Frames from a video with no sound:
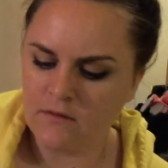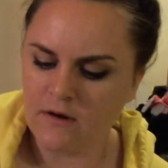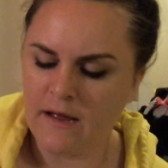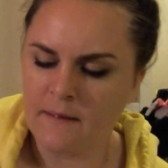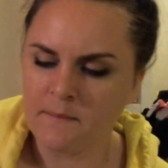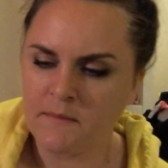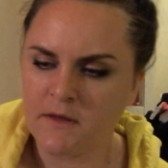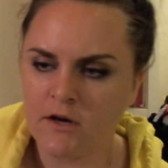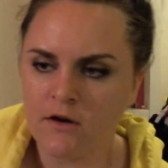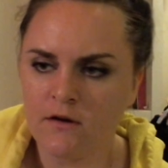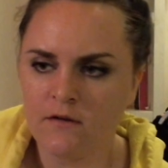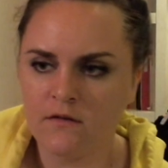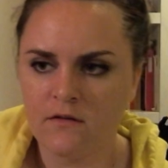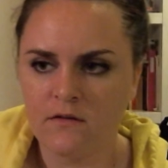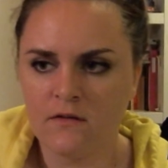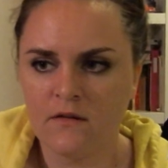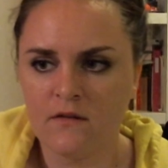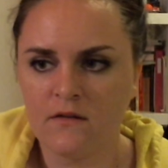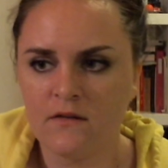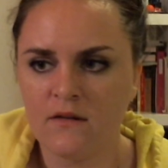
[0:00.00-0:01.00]
I'm
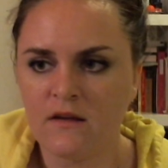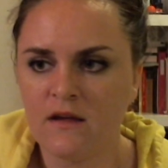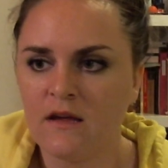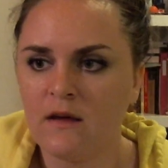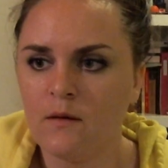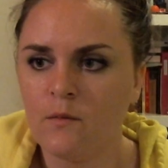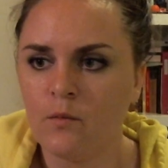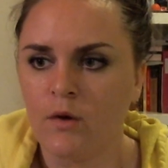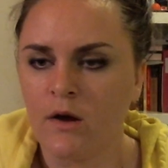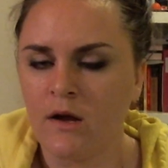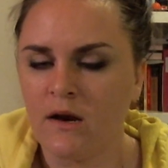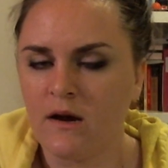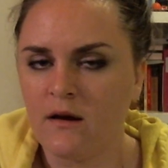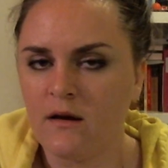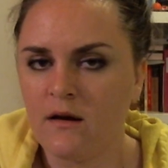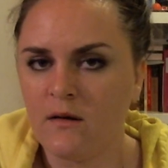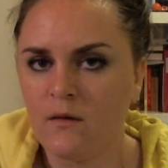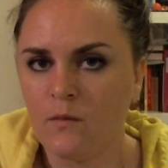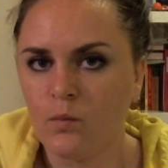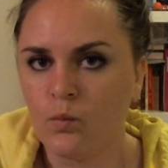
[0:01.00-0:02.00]
curious to see what
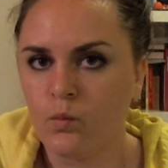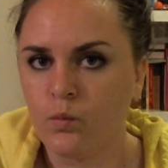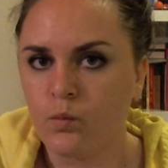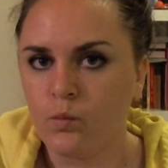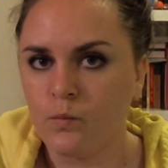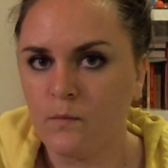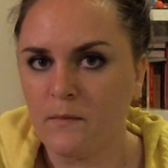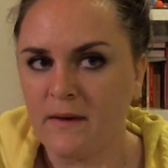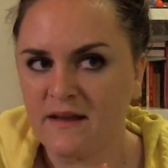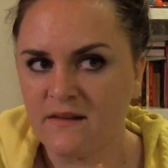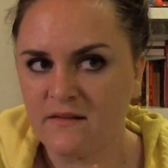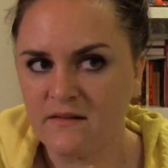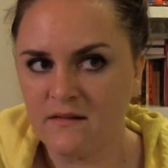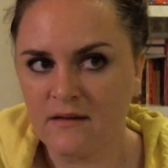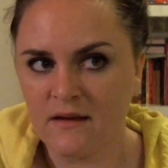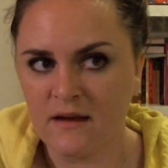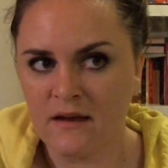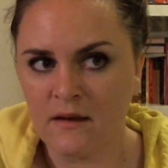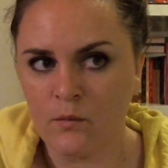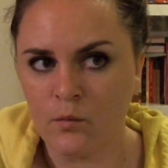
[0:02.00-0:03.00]
my
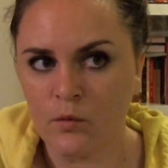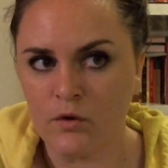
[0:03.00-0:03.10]
skin